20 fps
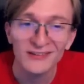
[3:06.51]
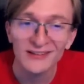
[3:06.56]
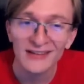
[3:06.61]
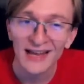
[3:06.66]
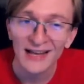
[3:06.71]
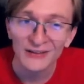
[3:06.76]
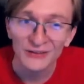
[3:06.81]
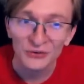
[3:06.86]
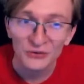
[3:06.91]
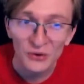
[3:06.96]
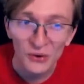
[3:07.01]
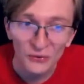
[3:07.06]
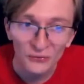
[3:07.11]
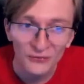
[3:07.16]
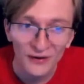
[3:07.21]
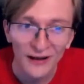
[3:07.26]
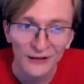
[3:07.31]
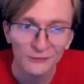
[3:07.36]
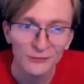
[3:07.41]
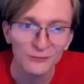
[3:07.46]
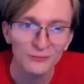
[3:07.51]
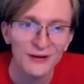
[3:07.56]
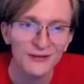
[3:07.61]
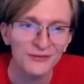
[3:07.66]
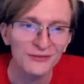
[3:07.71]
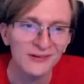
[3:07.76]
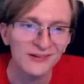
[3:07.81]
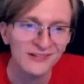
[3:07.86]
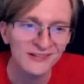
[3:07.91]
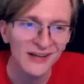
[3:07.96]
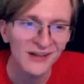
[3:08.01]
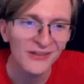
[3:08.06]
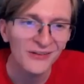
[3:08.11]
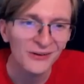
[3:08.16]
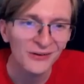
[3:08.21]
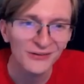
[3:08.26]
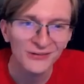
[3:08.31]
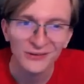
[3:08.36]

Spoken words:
has no fast move pressure into Skeleturge,